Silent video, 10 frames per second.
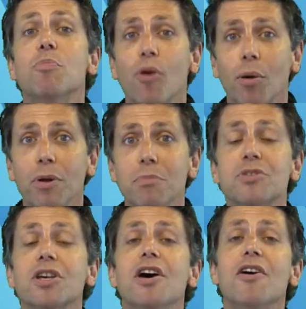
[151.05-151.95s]

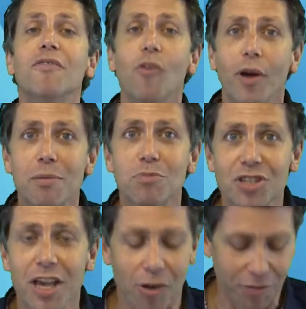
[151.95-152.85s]
problems for
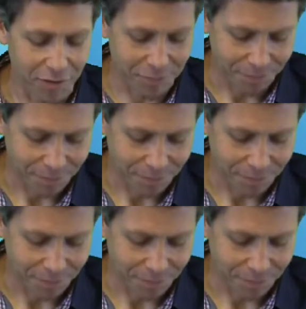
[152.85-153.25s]
himself.